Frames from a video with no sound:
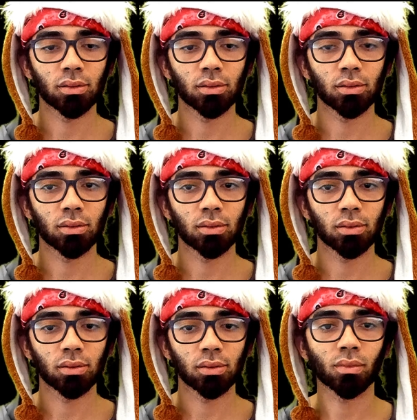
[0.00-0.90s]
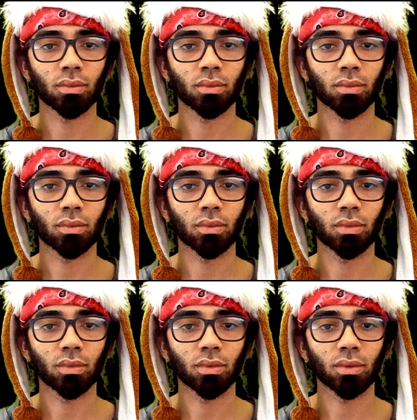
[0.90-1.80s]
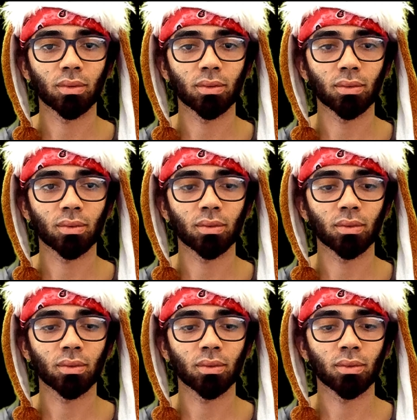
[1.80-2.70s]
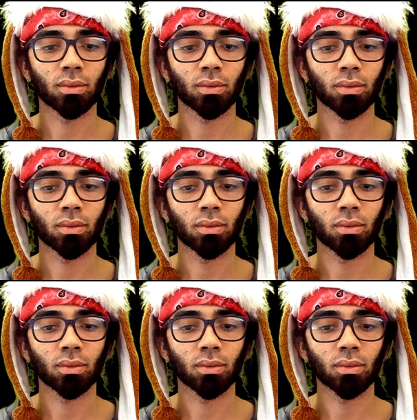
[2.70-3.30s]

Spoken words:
(no one is talking)